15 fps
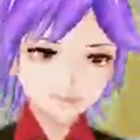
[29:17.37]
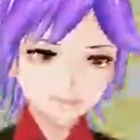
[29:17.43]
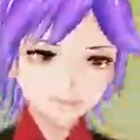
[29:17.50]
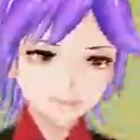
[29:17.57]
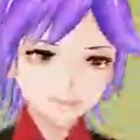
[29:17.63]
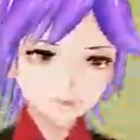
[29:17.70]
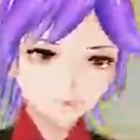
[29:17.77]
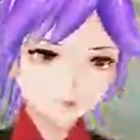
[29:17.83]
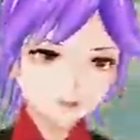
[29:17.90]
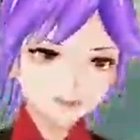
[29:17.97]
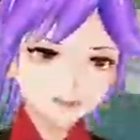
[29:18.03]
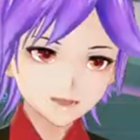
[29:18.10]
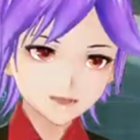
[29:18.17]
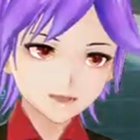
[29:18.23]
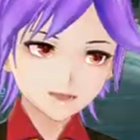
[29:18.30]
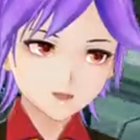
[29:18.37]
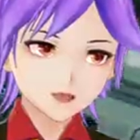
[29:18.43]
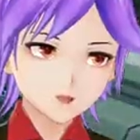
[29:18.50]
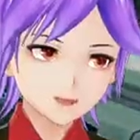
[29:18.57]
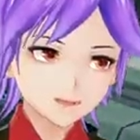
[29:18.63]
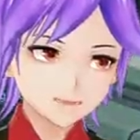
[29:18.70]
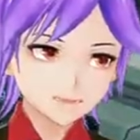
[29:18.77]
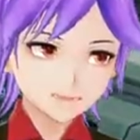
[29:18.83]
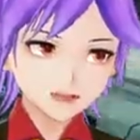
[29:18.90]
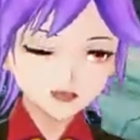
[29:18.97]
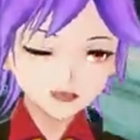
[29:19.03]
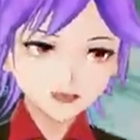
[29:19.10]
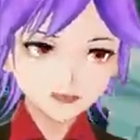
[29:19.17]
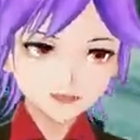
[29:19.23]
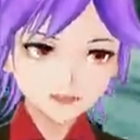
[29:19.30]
two on the west side,